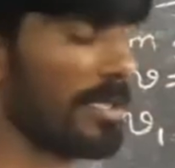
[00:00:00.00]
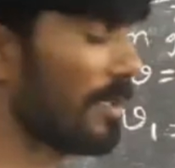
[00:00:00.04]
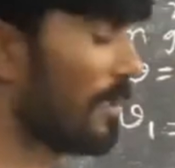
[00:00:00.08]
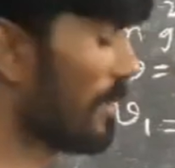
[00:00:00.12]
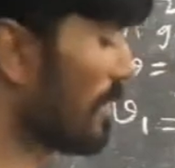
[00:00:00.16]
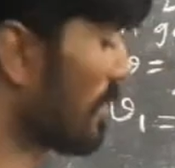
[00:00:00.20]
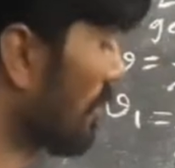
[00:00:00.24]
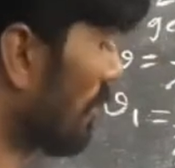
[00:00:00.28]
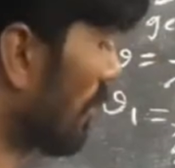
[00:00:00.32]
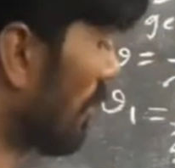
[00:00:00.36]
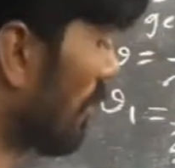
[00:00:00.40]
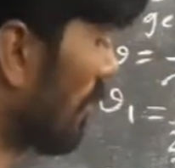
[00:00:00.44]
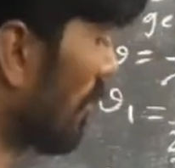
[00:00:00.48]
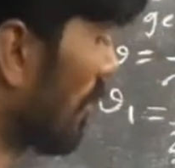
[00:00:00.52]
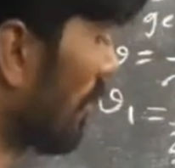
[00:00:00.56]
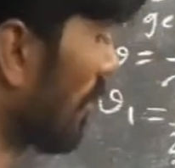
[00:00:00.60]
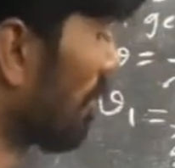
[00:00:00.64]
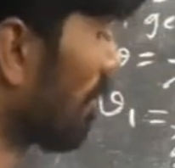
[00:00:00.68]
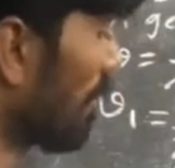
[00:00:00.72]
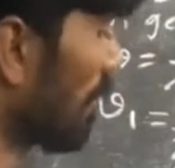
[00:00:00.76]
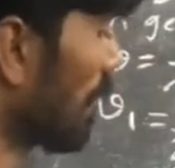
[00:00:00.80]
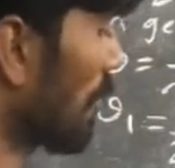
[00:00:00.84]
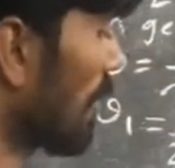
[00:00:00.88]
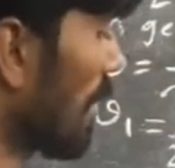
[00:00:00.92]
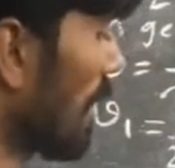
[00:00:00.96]
So
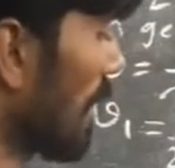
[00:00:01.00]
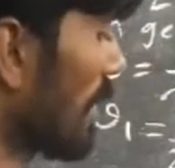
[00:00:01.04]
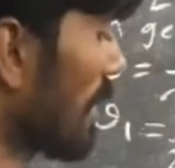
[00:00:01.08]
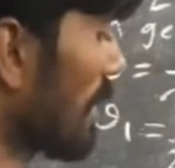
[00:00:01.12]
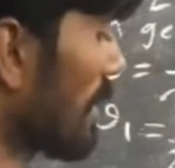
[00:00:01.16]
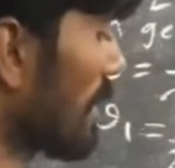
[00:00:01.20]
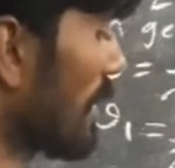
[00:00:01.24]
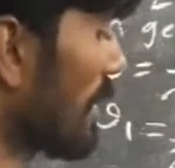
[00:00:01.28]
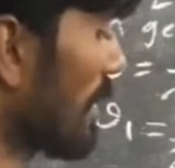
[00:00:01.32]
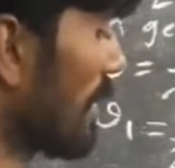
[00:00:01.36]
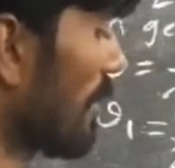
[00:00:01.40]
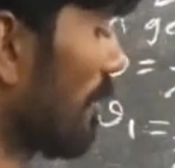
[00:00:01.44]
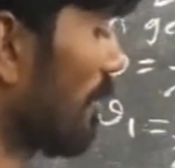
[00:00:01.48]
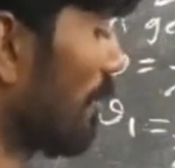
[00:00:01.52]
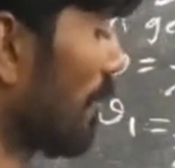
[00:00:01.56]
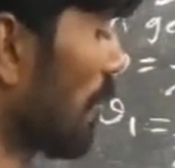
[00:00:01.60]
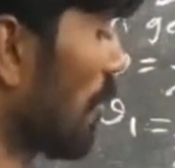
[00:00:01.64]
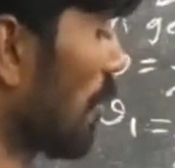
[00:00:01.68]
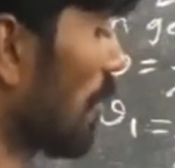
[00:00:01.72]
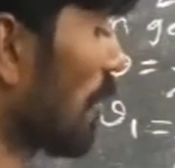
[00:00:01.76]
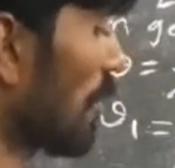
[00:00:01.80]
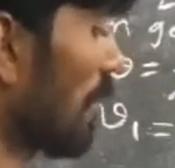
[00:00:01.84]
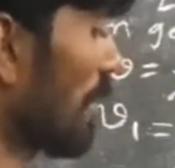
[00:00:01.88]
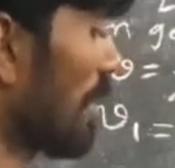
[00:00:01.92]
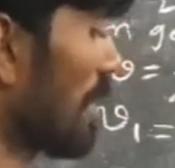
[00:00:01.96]

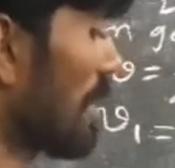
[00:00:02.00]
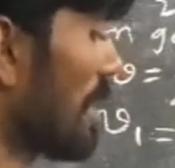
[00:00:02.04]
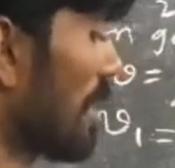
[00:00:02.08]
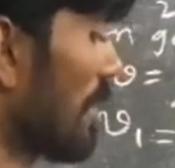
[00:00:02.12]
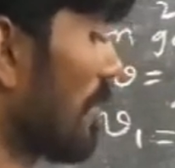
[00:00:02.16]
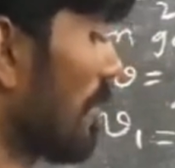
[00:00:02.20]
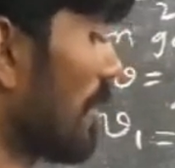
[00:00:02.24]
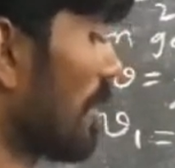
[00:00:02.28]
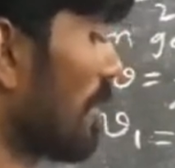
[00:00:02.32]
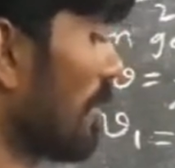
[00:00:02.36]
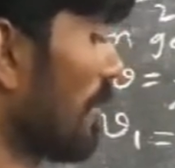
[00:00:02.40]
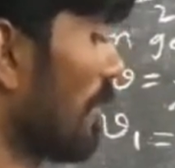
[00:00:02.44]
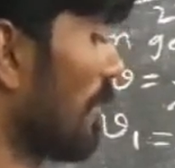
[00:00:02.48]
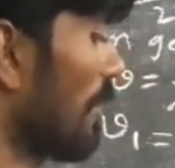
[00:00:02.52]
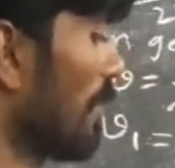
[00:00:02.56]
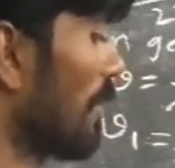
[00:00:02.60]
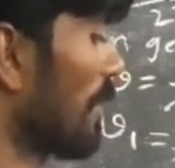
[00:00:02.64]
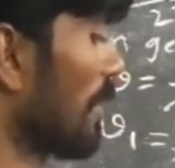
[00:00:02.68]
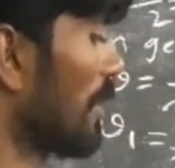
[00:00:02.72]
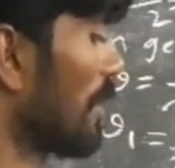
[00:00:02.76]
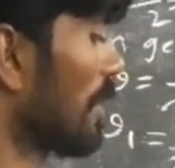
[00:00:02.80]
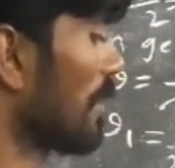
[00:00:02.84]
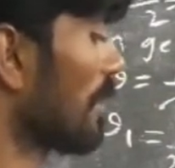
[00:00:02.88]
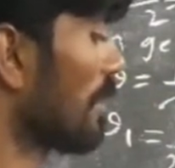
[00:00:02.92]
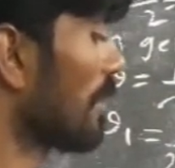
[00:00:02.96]
mu2 is equal to
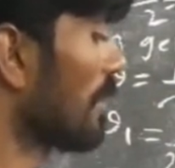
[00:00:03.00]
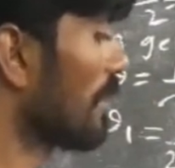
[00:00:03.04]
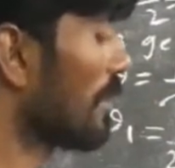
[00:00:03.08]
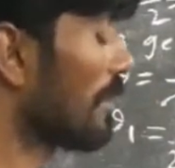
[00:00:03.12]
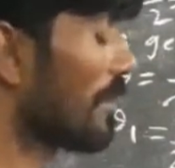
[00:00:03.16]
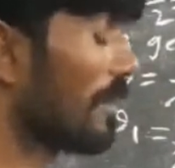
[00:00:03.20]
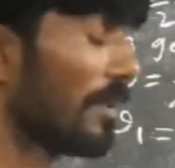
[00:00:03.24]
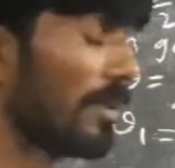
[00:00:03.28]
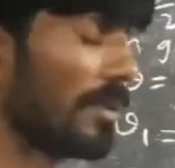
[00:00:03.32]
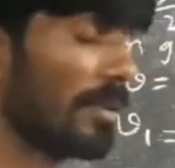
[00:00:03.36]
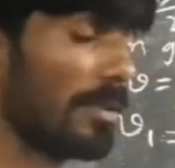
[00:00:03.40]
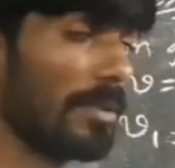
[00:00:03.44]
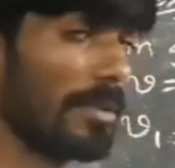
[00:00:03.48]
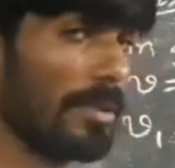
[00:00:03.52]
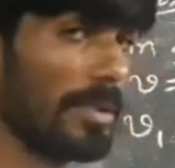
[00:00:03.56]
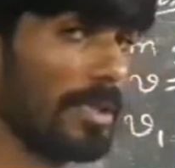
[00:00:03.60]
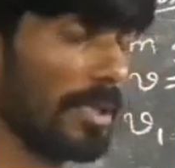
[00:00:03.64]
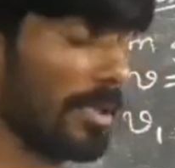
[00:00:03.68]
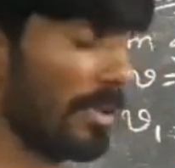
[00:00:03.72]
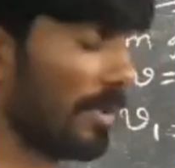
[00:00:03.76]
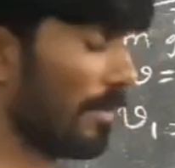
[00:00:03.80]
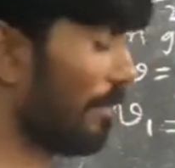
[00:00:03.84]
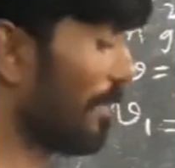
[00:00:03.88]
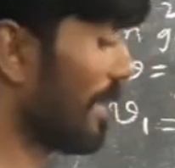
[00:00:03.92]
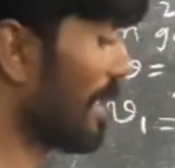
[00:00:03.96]
third
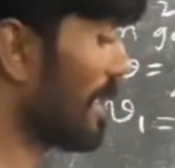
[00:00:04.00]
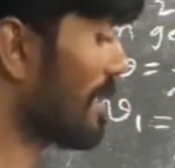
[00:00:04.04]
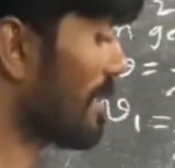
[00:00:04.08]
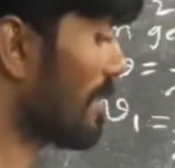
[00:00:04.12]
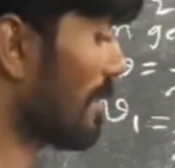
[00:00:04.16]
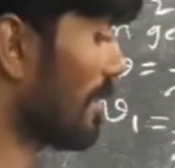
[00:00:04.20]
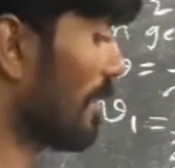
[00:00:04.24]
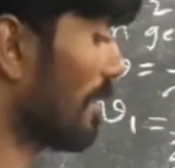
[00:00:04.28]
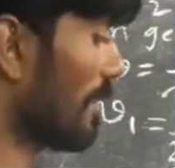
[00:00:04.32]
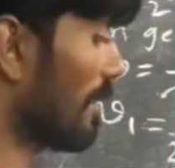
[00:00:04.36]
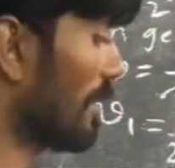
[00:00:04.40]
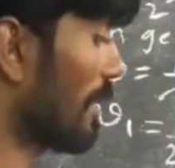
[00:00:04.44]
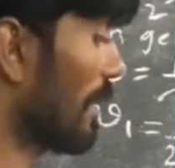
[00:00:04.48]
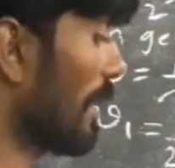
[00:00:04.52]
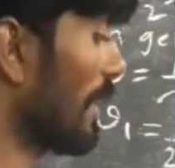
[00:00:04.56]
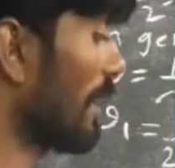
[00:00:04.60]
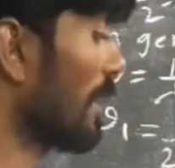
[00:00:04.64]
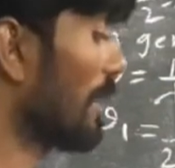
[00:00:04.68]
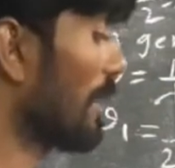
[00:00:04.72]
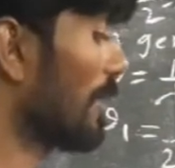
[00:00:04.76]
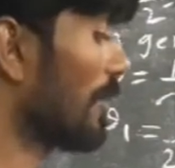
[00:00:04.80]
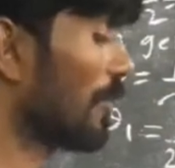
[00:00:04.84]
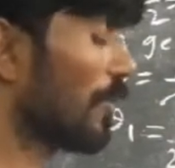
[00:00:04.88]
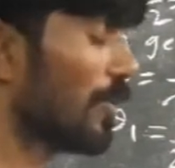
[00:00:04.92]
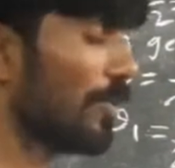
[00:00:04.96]
means 3
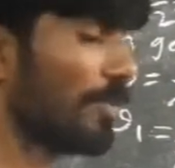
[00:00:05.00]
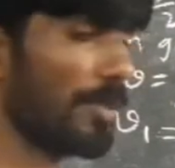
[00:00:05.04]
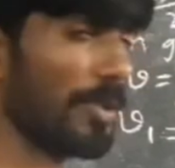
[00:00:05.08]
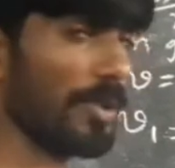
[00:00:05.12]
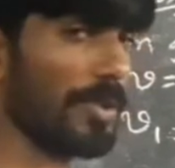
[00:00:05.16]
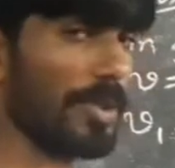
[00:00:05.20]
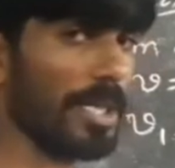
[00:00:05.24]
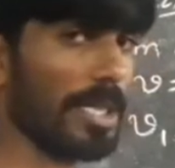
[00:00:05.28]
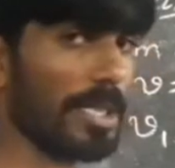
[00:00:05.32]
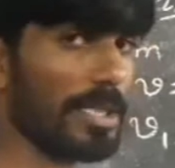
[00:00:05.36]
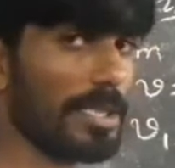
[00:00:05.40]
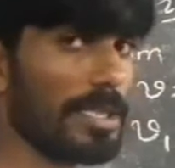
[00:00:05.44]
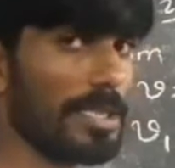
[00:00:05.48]
into mu0.